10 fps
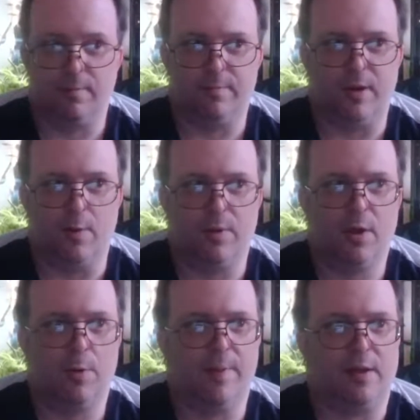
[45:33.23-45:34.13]
Yeah, we're
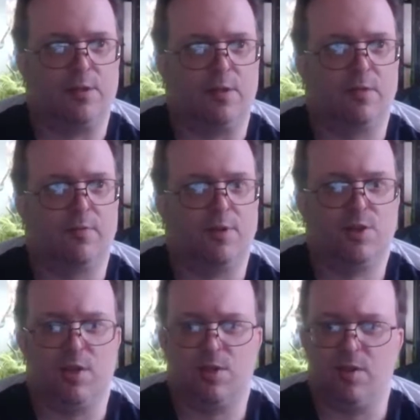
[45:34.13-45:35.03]
going back to
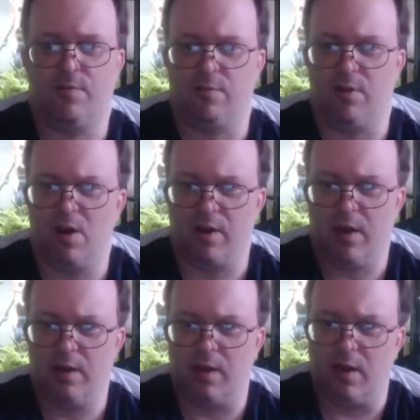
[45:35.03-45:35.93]
360 for an
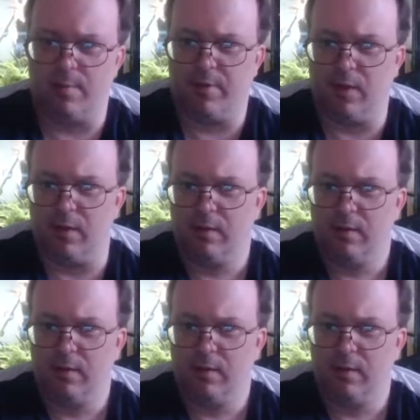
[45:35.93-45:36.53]
arcade game, I think.